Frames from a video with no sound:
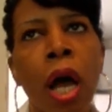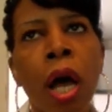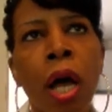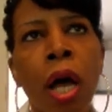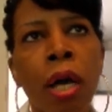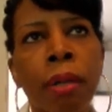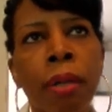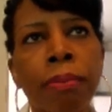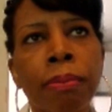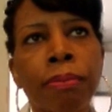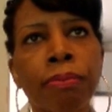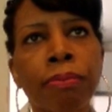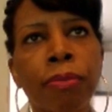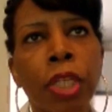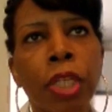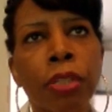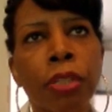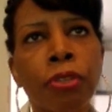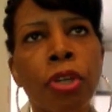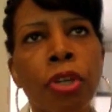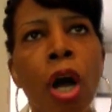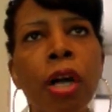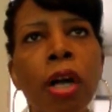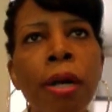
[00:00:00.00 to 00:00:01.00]
um,
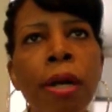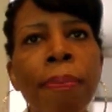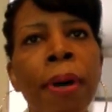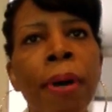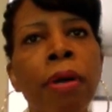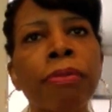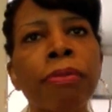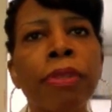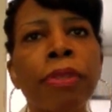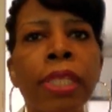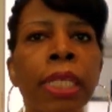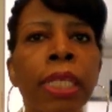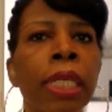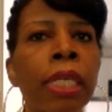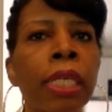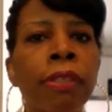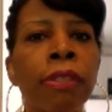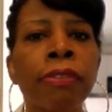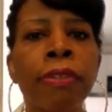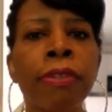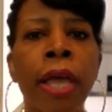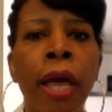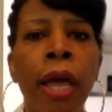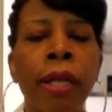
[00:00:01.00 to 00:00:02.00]
talk about
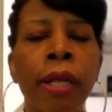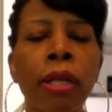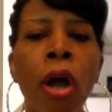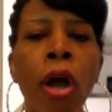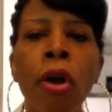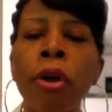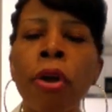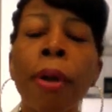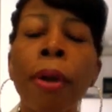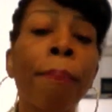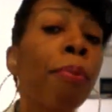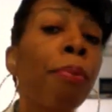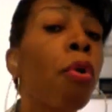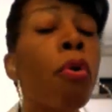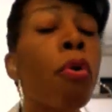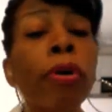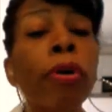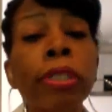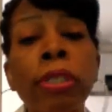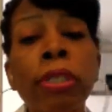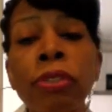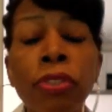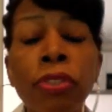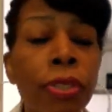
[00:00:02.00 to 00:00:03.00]
things that are
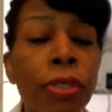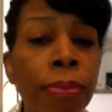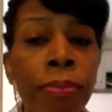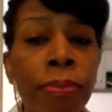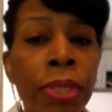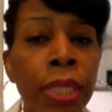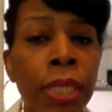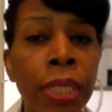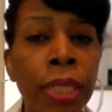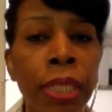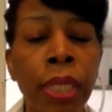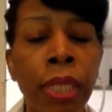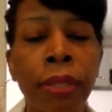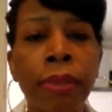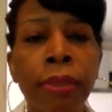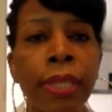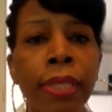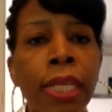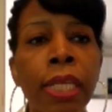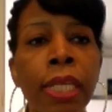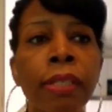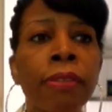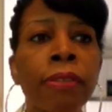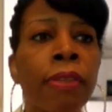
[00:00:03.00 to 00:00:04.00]
important to me and
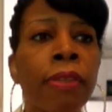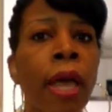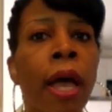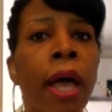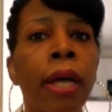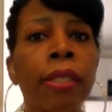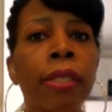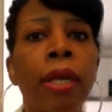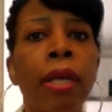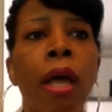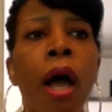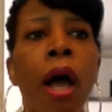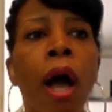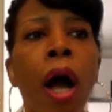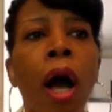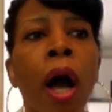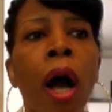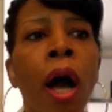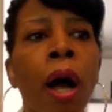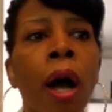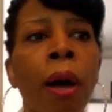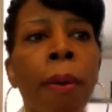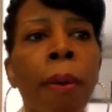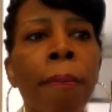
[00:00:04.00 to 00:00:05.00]
things that
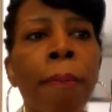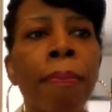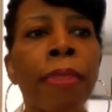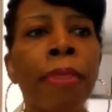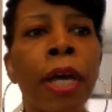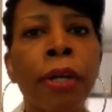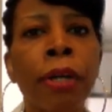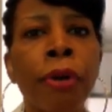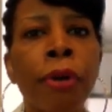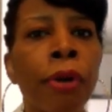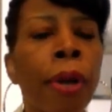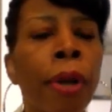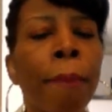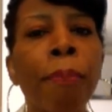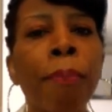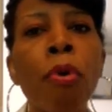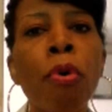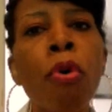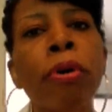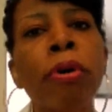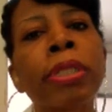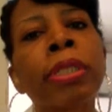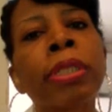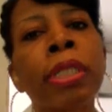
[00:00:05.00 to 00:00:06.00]
um, that are
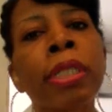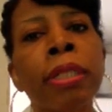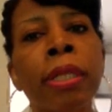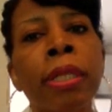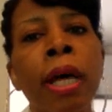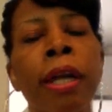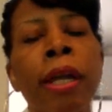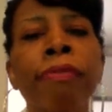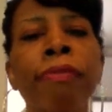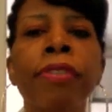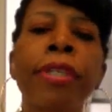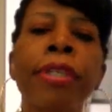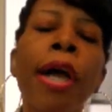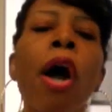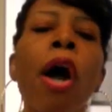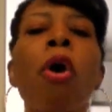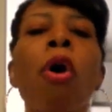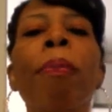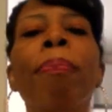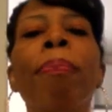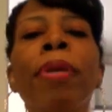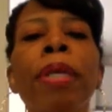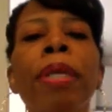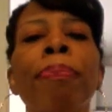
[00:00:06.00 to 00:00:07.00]
important in life to
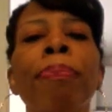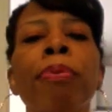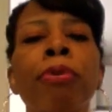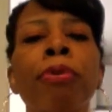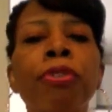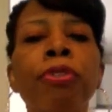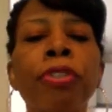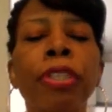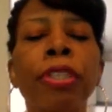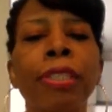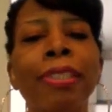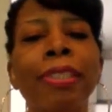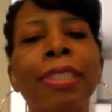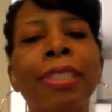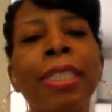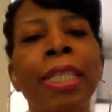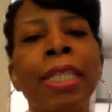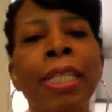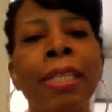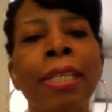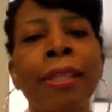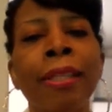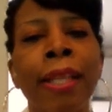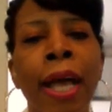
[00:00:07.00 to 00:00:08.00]
help people
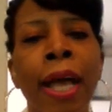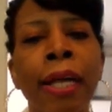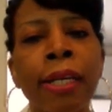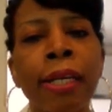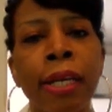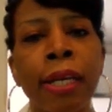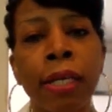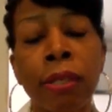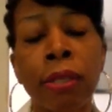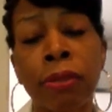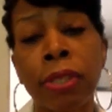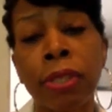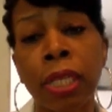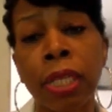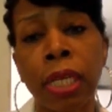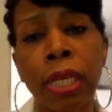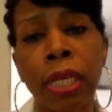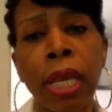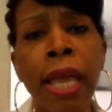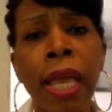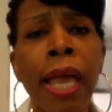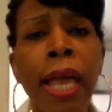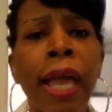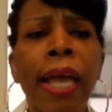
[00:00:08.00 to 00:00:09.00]
succeed and that kind of
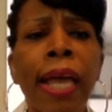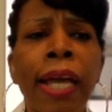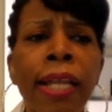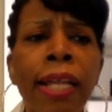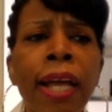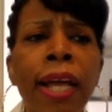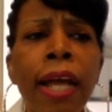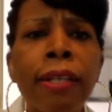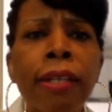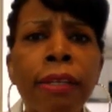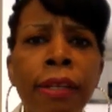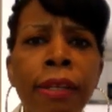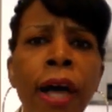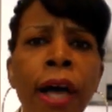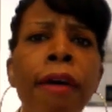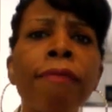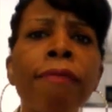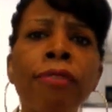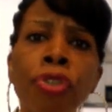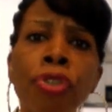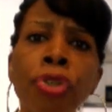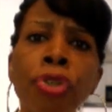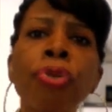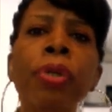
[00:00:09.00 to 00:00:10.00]
thing. And I
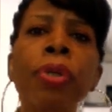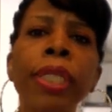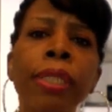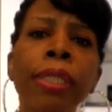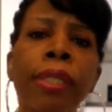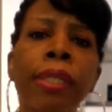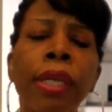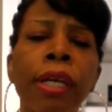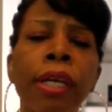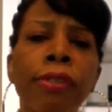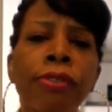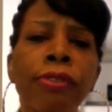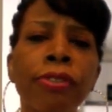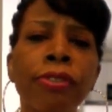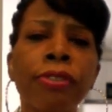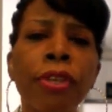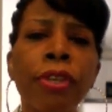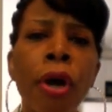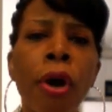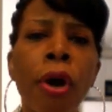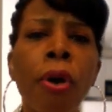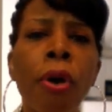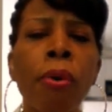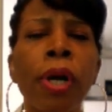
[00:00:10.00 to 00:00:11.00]
love doing this.
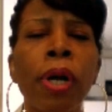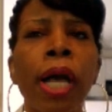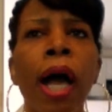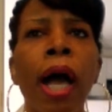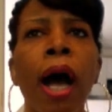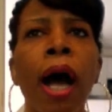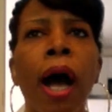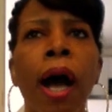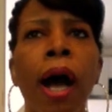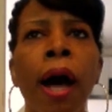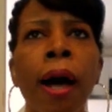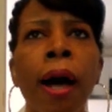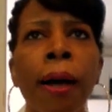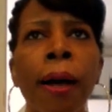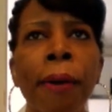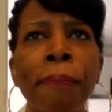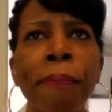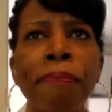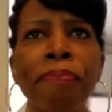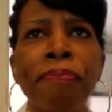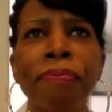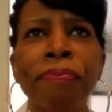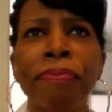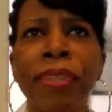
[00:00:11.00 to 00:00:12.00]
So
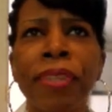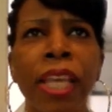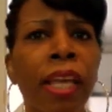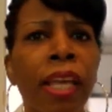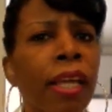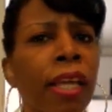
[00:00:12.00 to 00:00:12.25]
um,